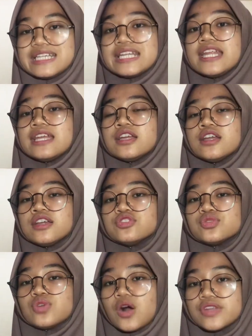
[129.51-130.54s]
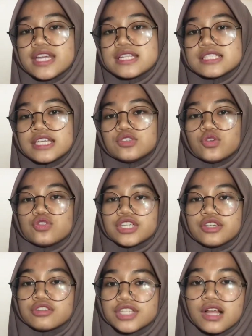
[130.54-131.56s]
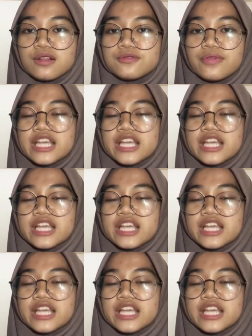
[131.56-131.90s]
greeting to audience, introducing yourself,